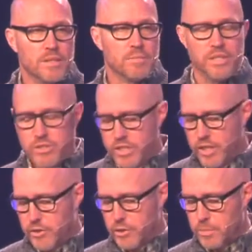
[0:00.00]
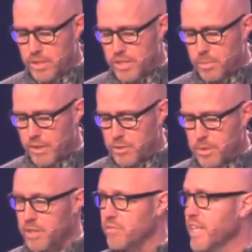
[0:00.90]
But there's another group that's about to
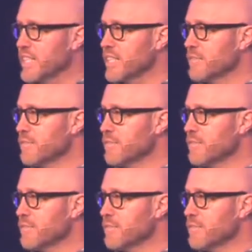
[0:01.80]
be invited.